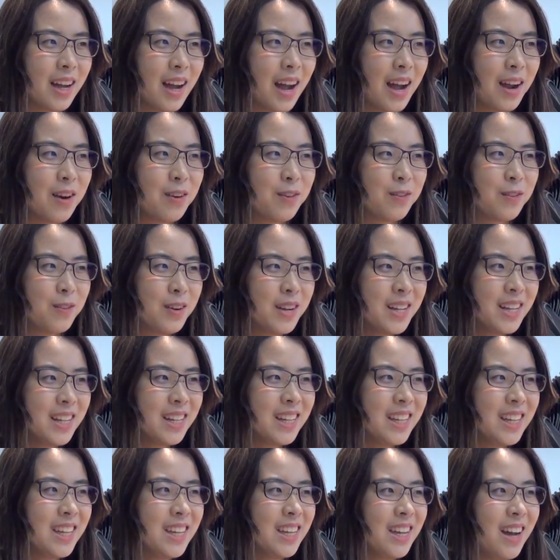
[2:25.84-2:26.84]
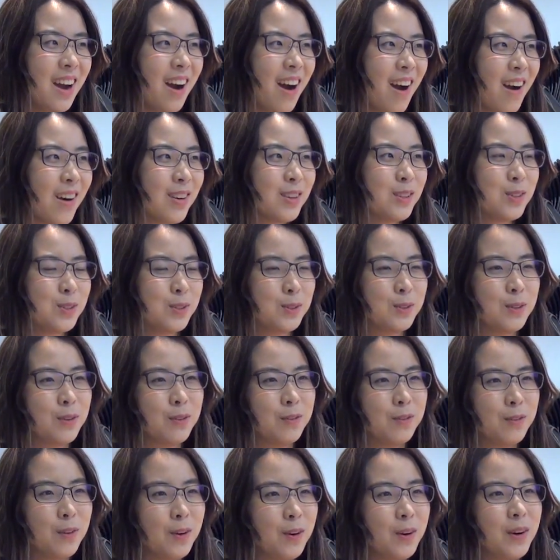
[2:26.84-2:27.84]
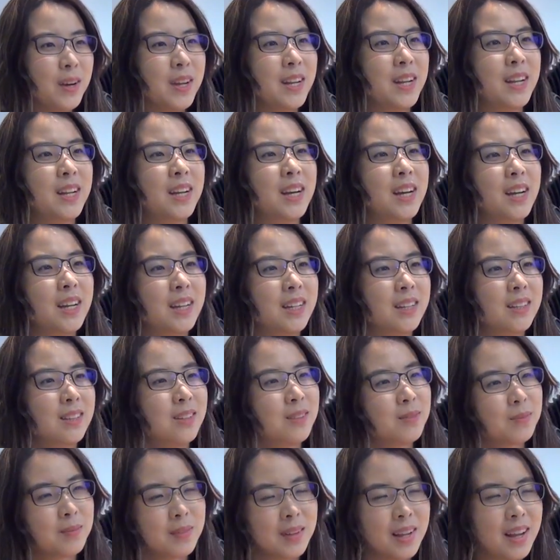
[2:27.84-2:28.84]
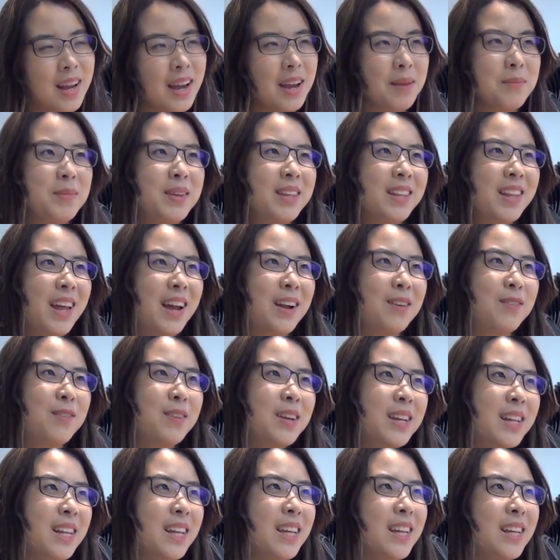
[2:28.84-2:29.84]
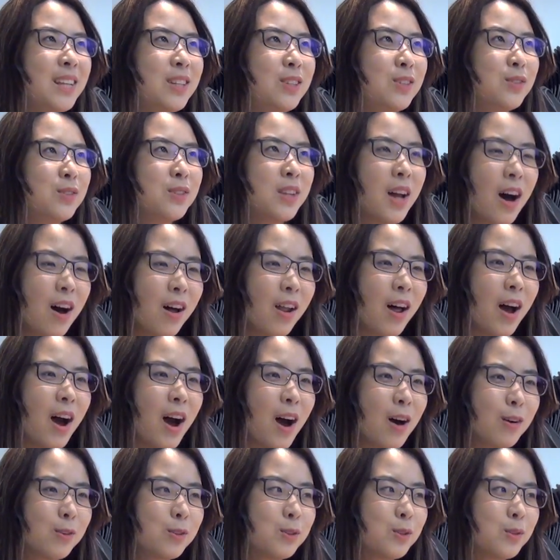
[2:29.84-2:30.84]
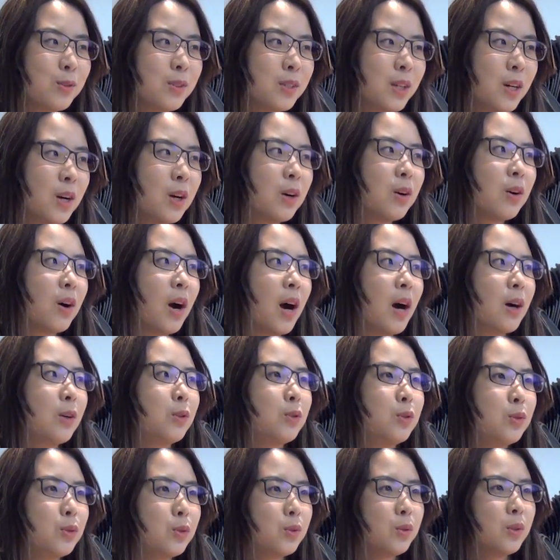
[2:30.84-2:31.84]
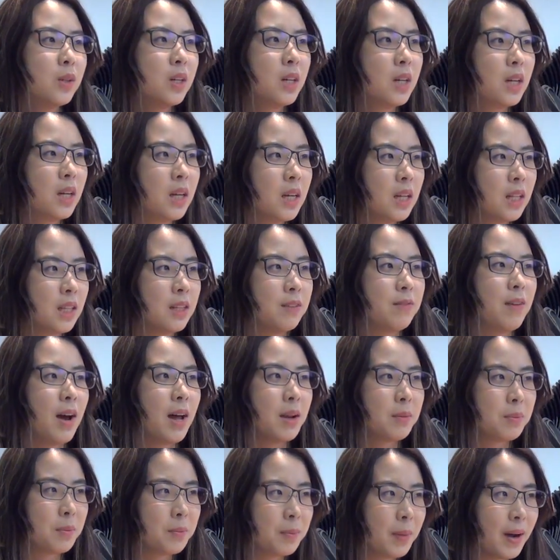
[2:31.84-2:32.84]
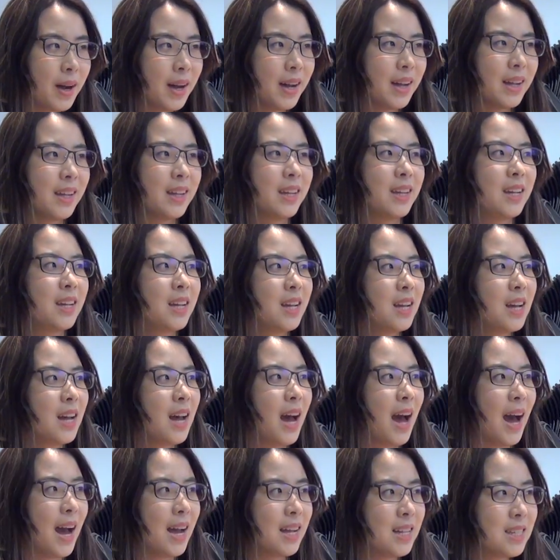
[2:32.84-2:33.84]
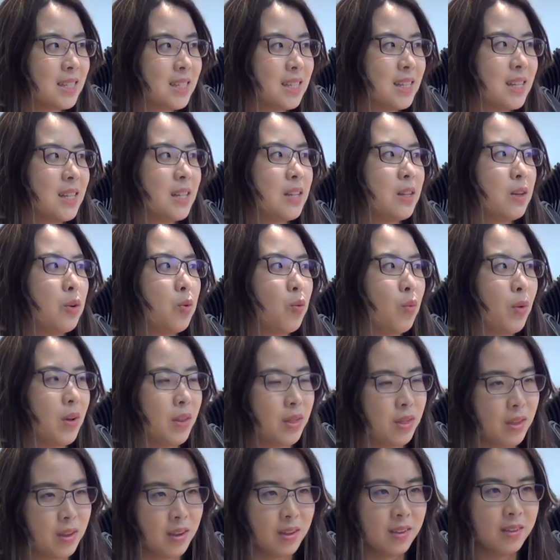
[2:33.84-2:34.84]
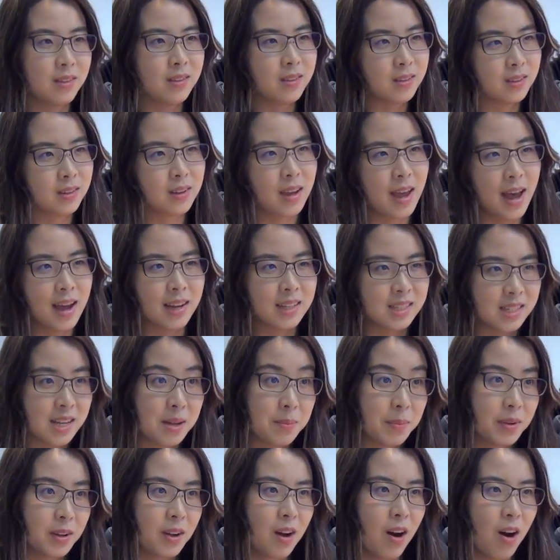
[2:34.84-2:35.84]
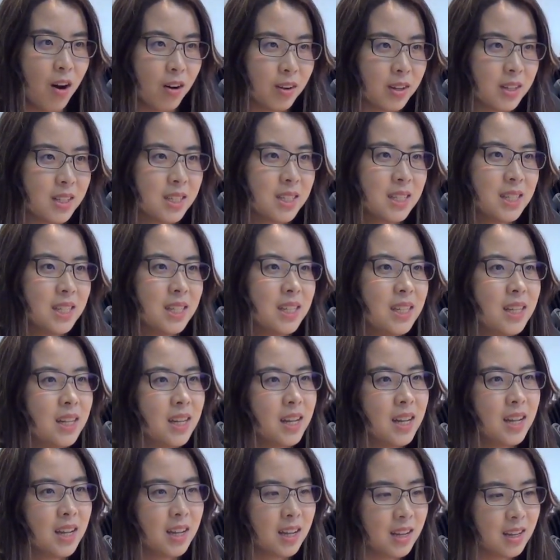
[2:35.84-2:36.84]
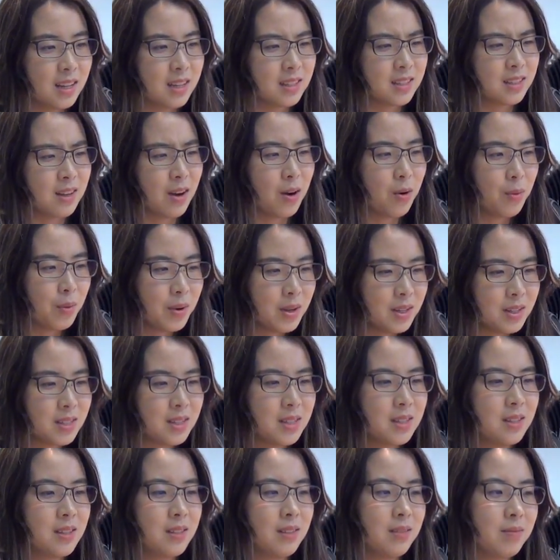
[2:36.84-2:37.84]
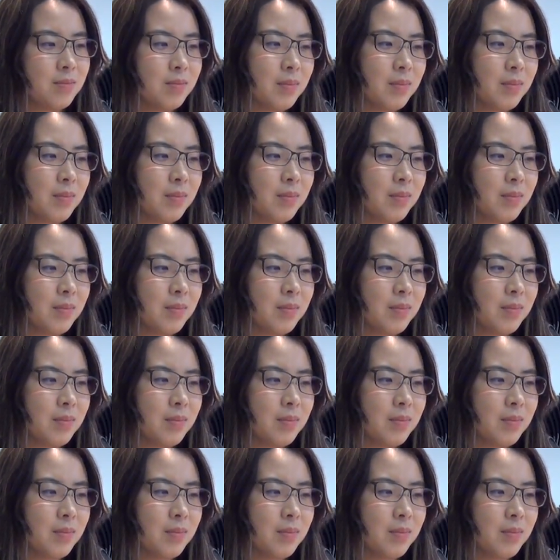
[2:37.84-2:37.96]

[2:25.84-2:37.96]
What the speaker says: really hard to avoid. I mean, I really do not know how to develop my essay within academic honesty. It's always